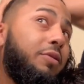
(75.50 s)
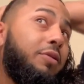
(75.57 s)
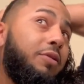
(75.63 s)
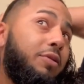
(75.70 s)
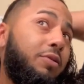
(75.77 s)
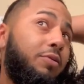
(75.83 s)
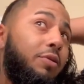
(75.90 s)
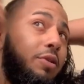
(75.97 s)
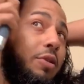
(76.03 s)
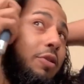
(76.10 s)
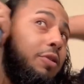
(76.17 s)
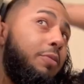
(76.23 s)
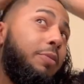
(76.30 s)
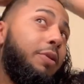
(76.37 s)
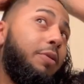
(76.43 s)
Just do a
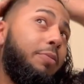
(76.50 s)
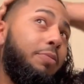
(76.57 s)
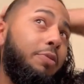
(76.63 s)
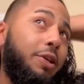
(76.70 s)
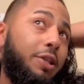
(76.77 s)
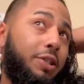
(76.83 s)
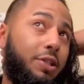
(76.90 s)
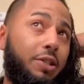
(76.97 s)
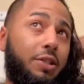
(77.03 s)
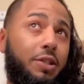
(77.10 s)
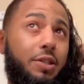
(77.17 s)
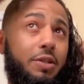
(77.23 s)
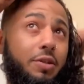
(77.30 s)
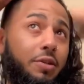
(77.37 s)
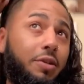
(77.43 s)
little bit of brushing
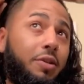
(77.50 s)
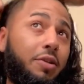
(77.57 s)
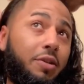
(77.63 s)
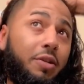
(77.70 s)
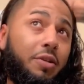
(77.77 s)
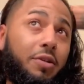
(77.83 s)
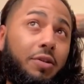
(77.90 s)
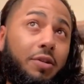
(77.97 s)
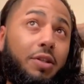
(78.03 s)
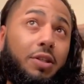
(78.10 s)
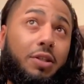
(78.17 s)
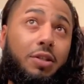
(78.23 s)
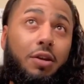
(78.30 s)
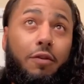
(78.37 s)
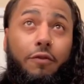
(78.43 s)
it.
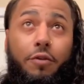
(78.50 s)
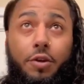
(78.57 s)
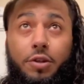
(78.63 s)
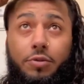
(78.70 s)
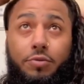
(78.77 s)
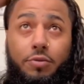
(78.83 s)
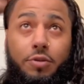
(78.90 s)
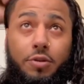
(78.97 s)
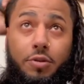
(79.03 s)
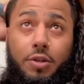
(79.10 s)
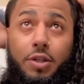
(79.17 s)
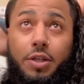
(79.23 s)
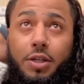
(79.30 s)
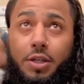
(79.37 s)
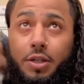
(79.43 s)
This stuff works real
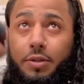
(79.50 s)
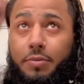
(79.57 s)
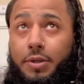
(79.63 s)
good,